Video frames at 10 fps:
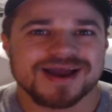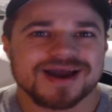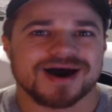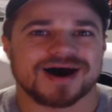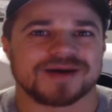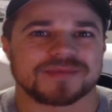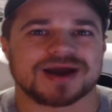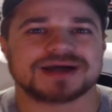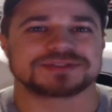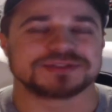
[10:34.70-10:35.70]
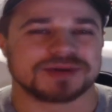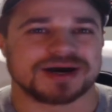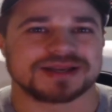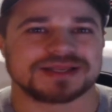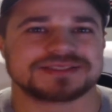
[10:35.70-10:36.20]
uh, costume
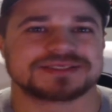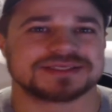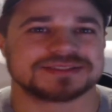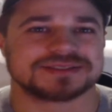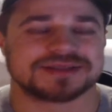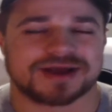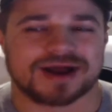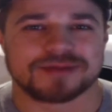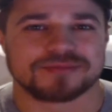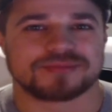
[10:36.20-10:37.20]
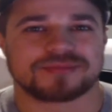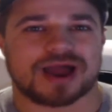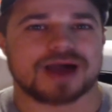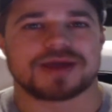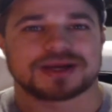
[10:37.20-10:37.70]
on. He says, "I'm
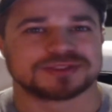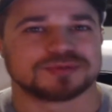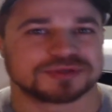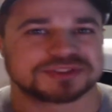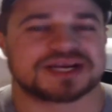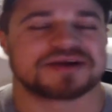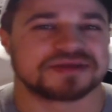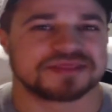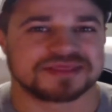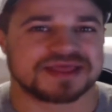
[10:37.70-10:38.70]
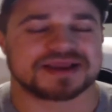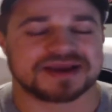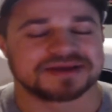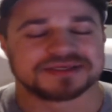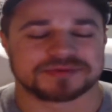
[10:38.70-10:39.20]
I'm actually more scary than that
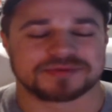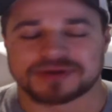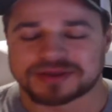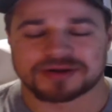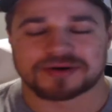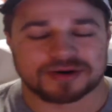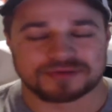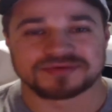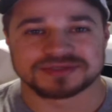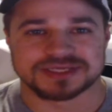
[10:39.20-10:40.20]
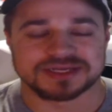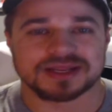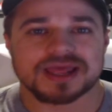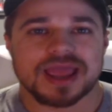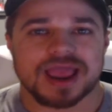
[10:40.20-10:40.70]
guy is," or what you know, however he said it.
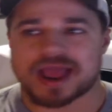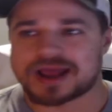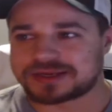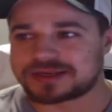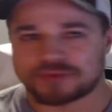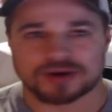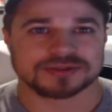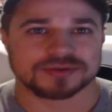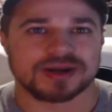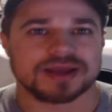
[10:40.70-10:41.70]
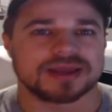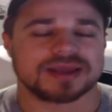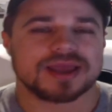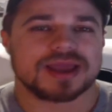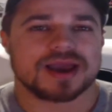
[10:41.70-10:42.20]
And he walked
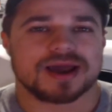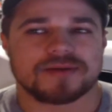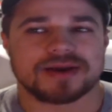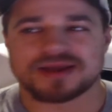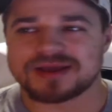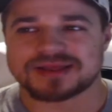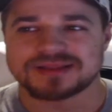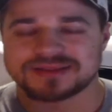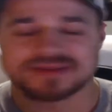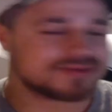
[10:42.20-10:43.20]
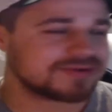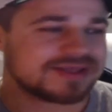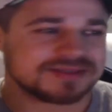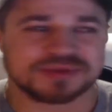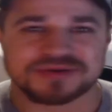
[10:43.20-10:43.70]
away. I'm like, yeah, okay,
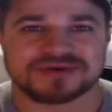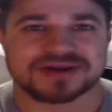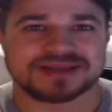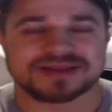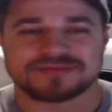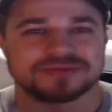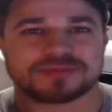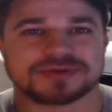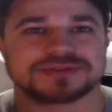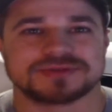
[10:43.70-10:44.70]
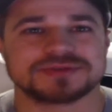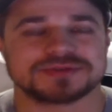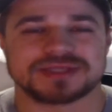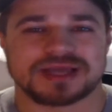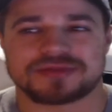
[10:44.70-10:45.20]
that's pretty funny. I didn't really put two and
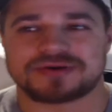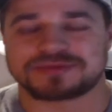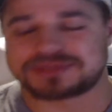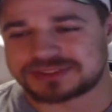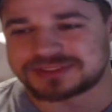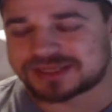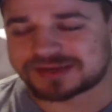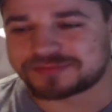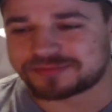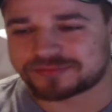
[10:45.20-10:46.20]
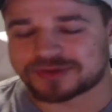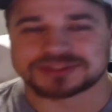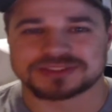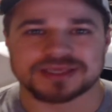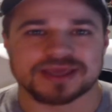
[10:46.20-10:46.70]
two together. And we're sitting down
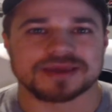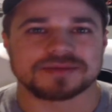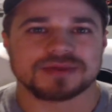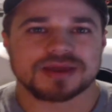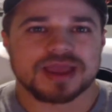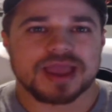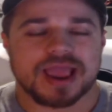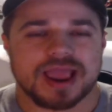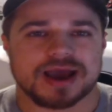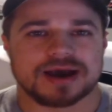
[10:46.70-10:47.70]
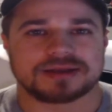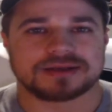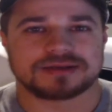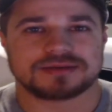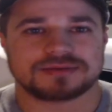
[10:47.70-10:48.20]
watching the game, and